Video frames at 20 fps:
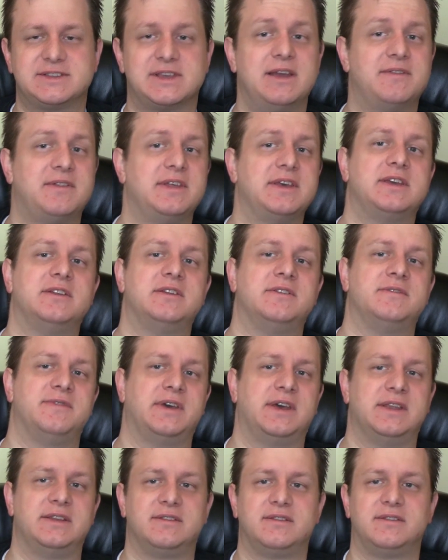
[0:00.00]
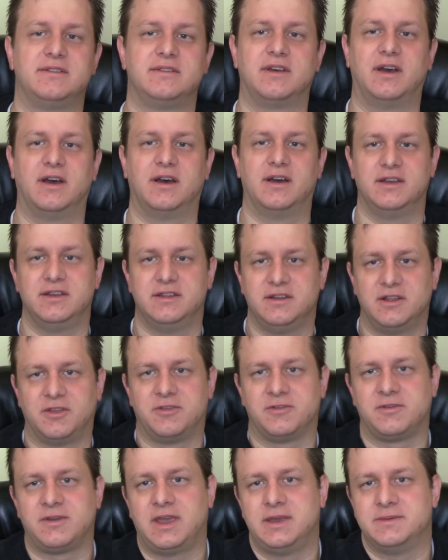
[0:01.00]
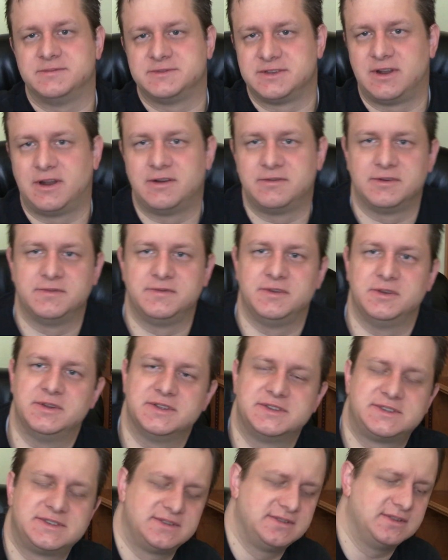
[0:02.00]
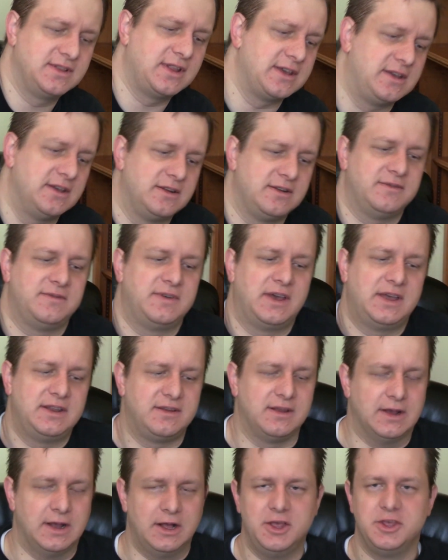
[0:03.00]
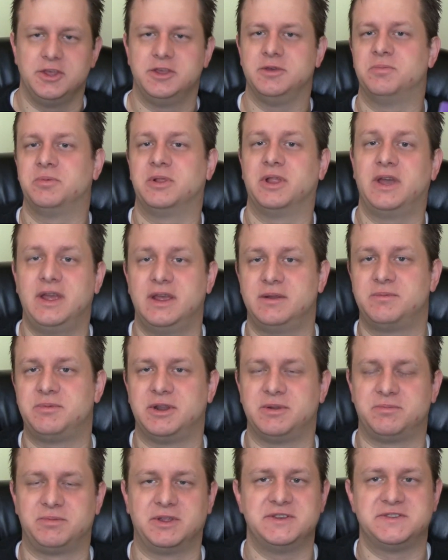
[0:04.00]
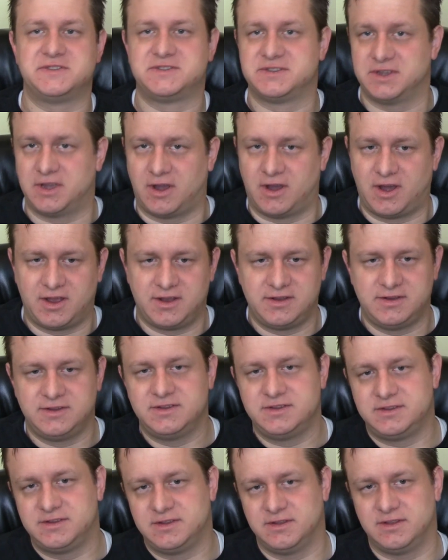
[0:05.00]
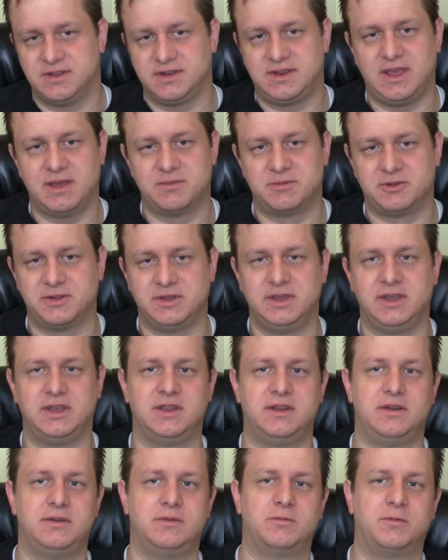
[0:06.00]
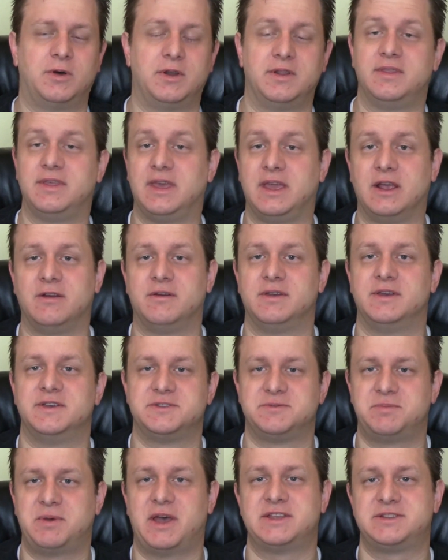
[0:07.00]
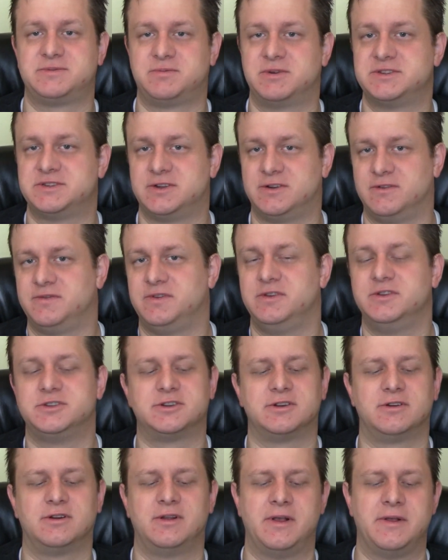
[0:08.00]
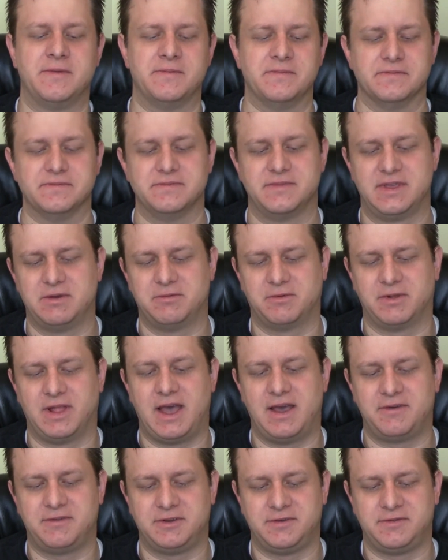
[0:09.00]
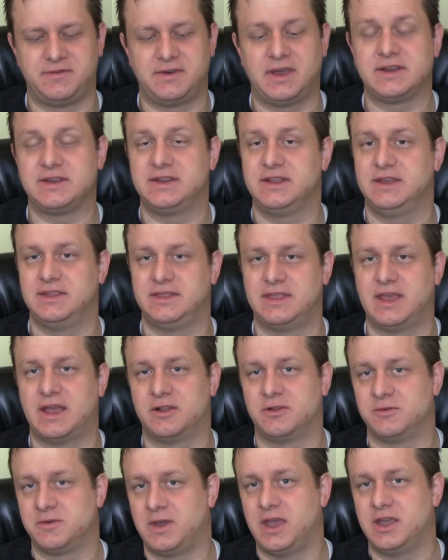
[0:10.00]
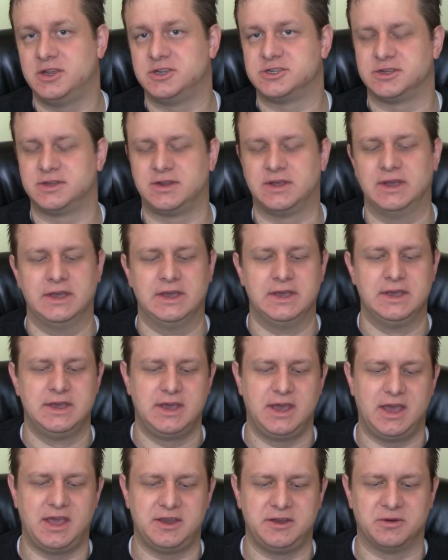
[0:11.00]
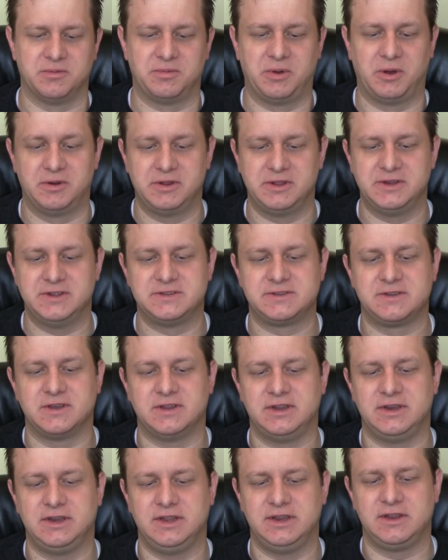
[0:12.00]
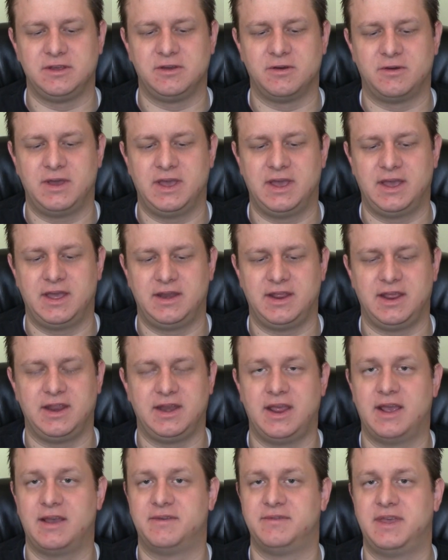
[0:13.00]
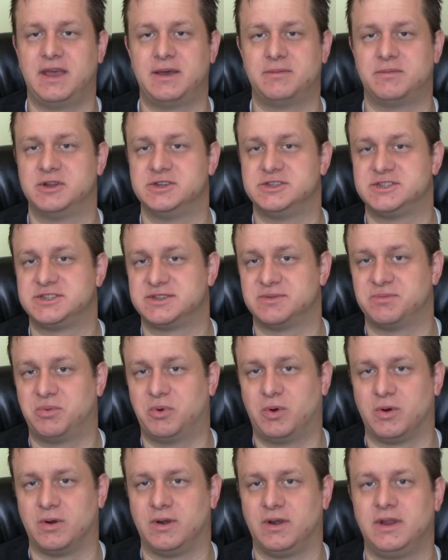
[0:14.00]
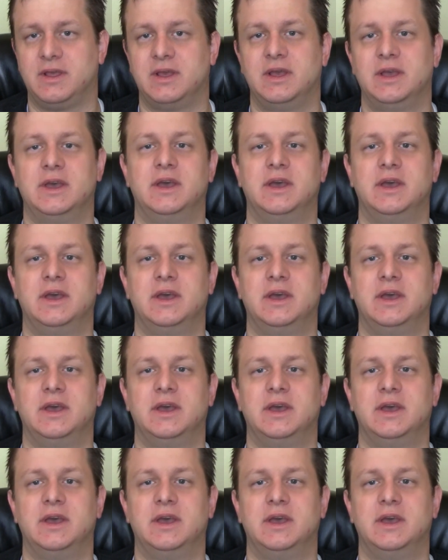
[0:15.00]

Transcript: kind of like an event in other games that I've reviewed. It's like an event. You play it, but it plays onto the table in one of the areas, past, present, or future, and will have an effect in that location. And your opponent is going to need to go ahead and have that much support